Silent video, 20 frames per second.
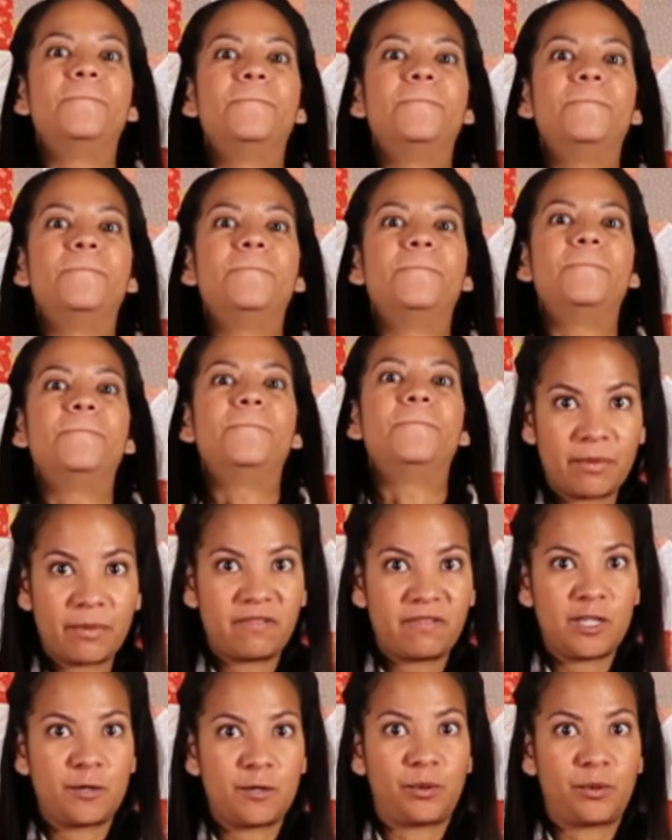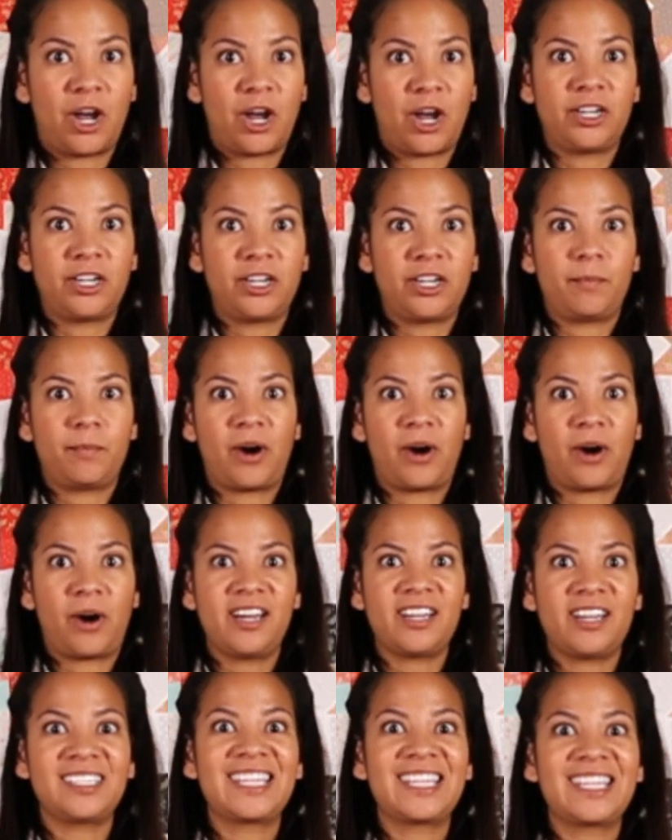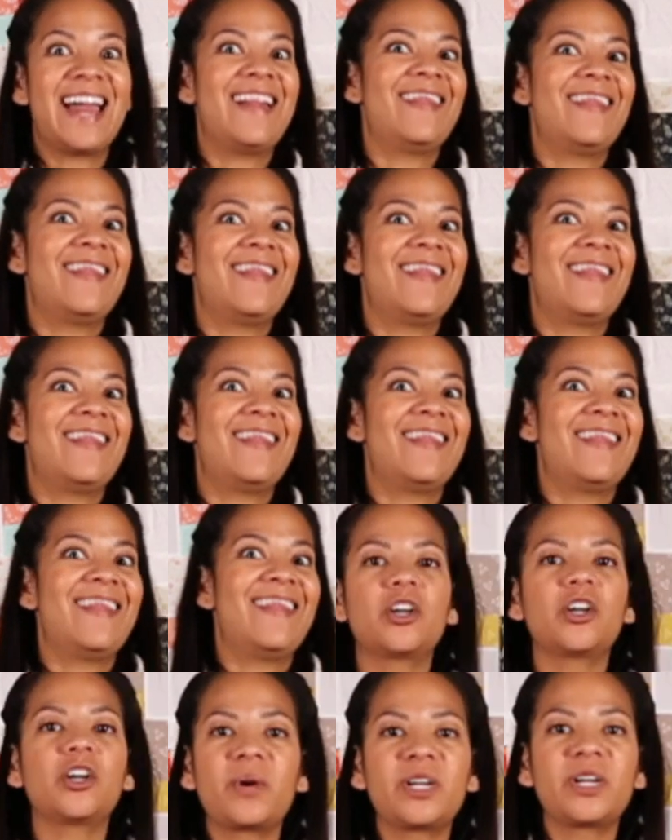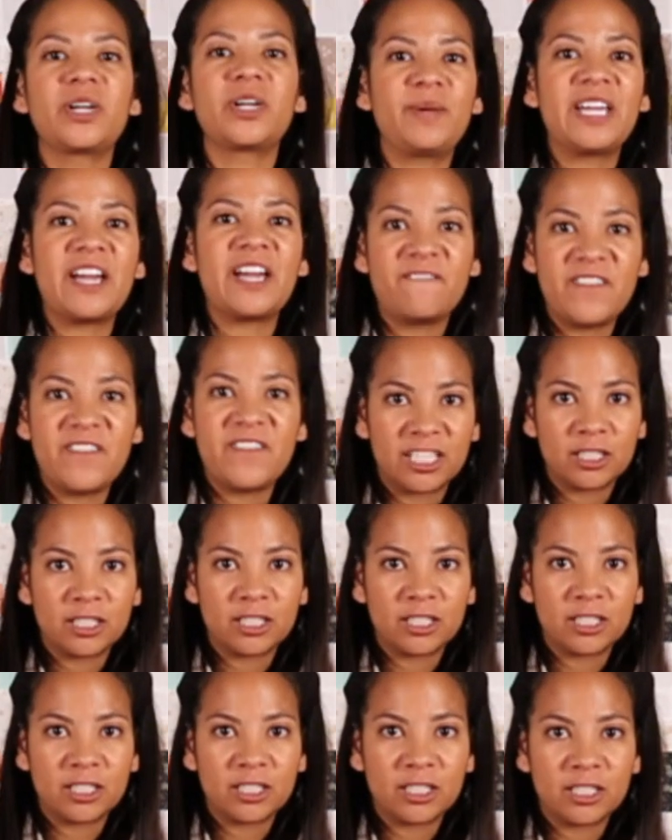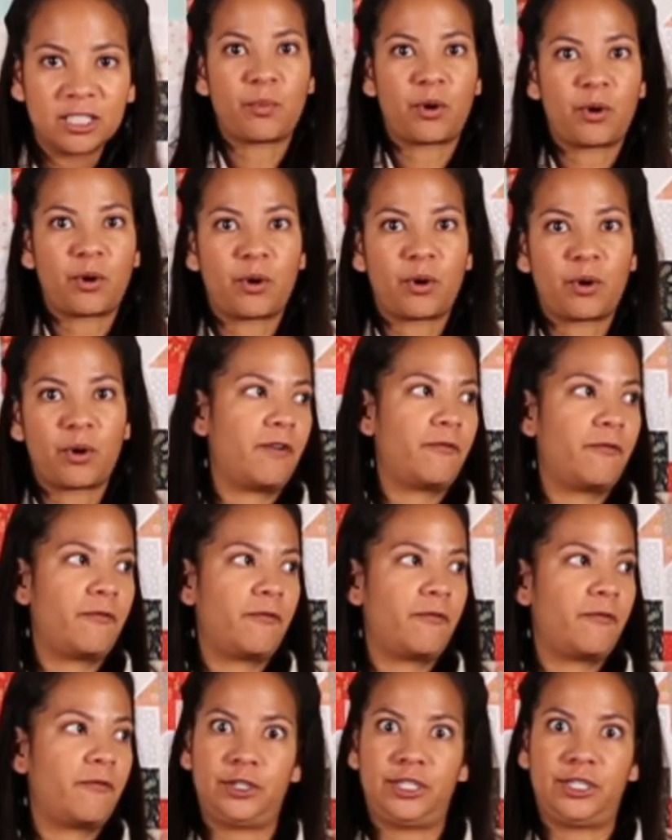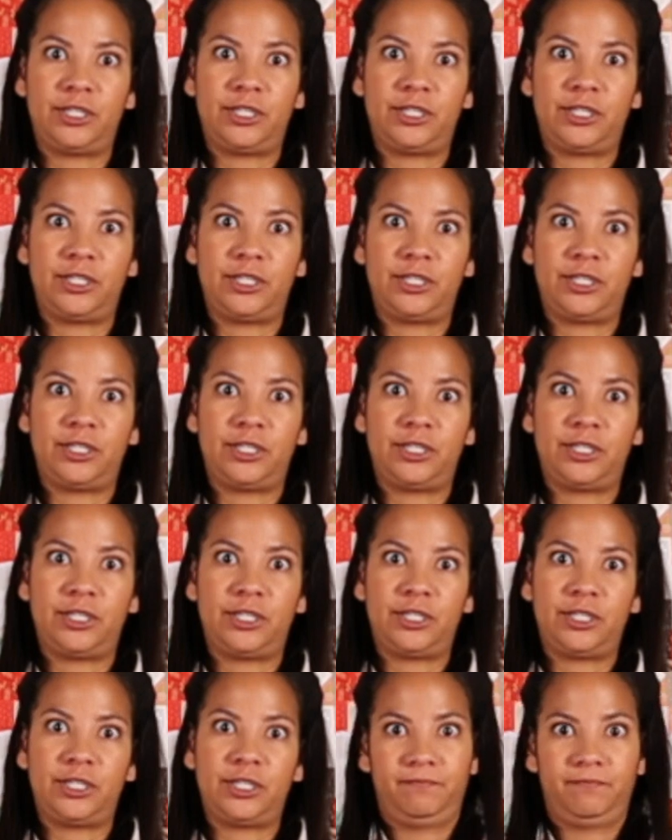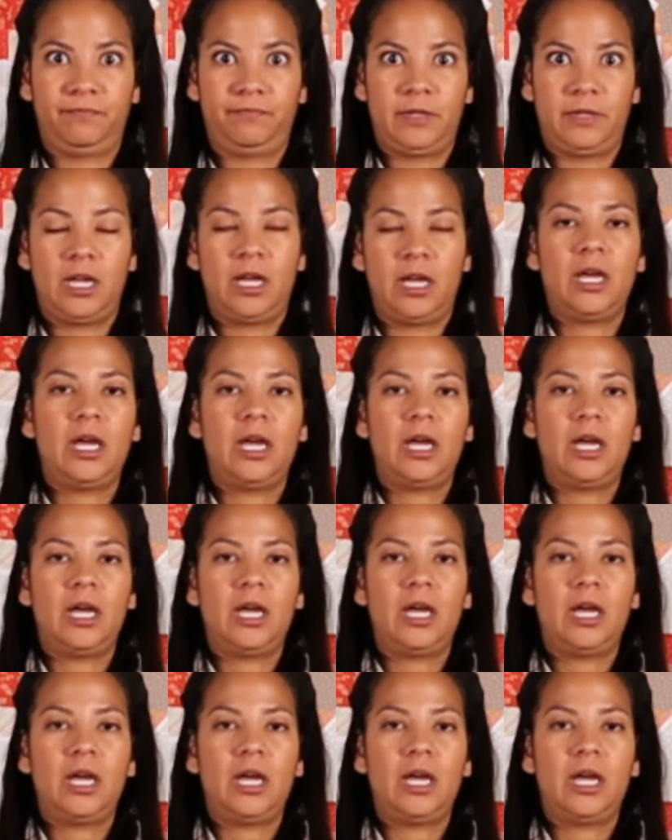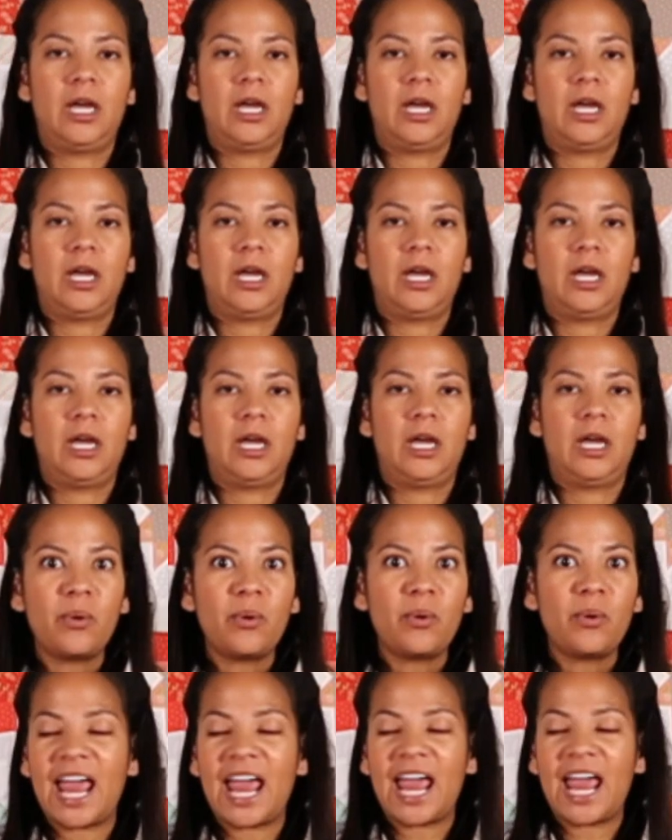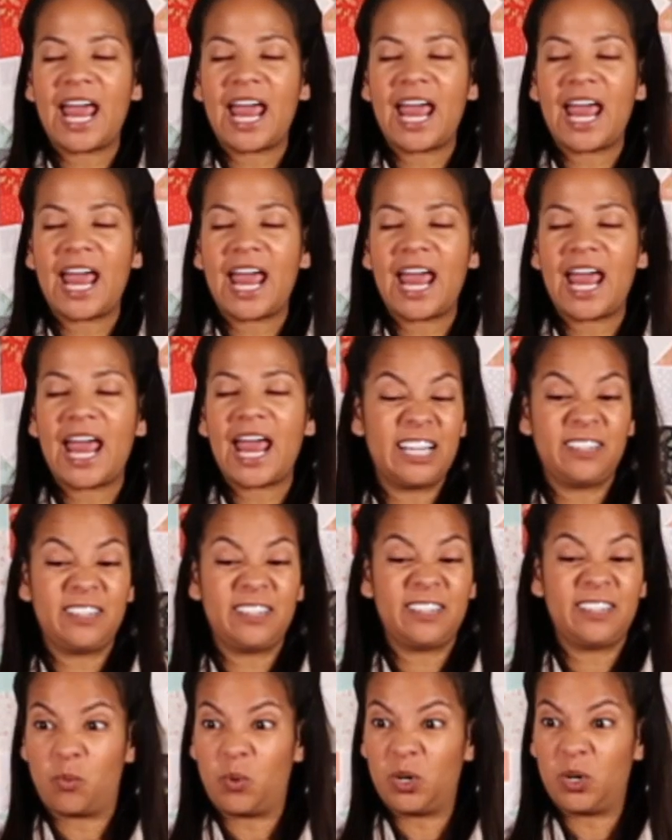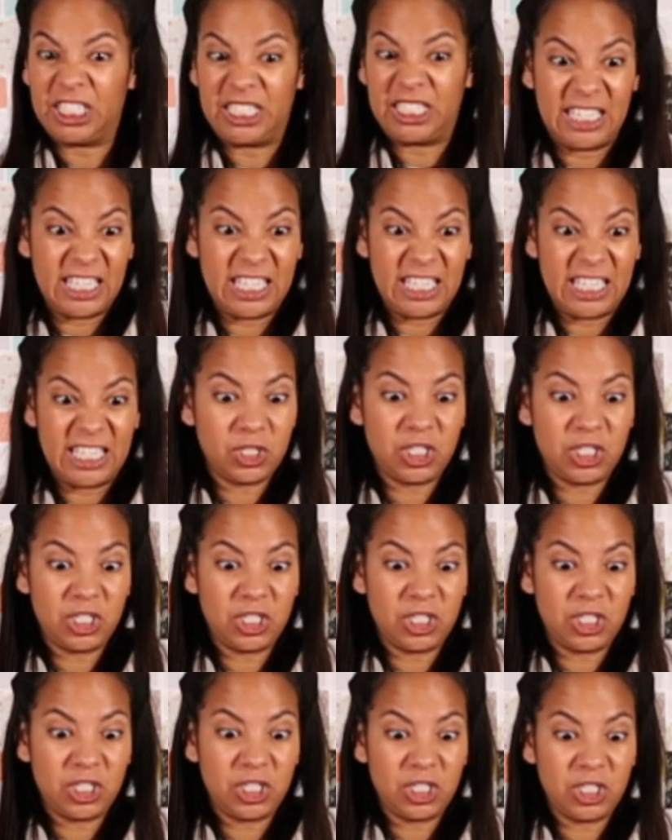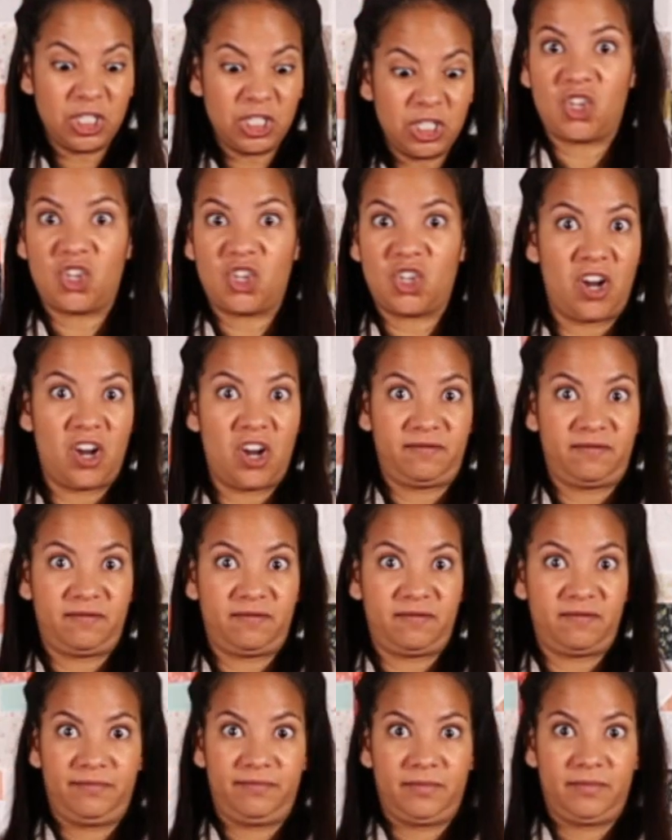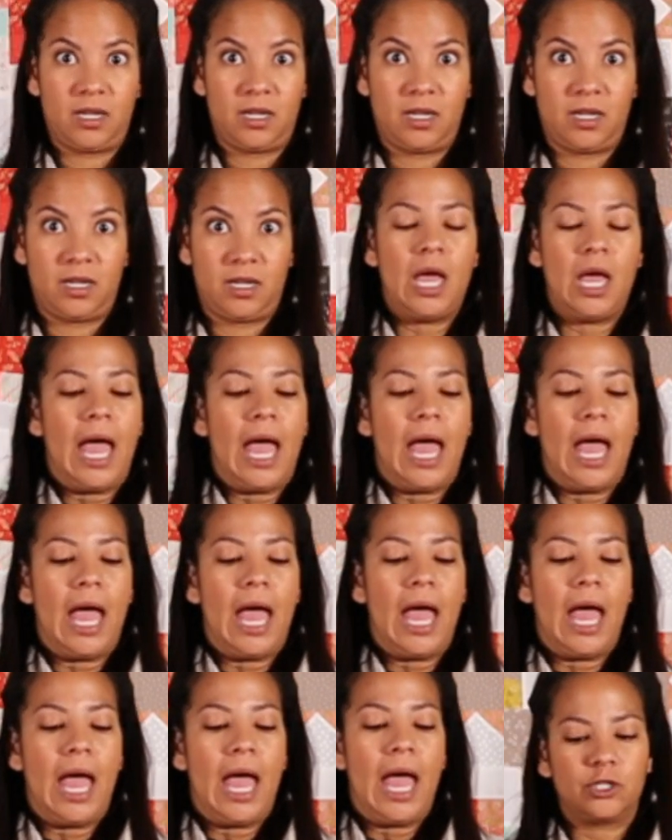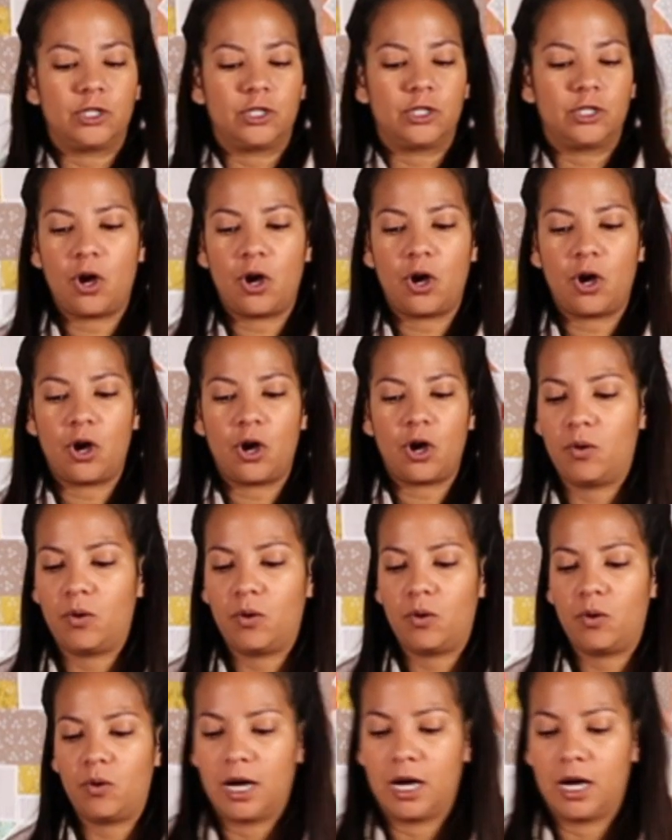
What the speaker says: buy some of these products that aren't going to be available to the market for 6 months. And so you can go in, and it's kind of like what you see is what you get, and it's gone. And so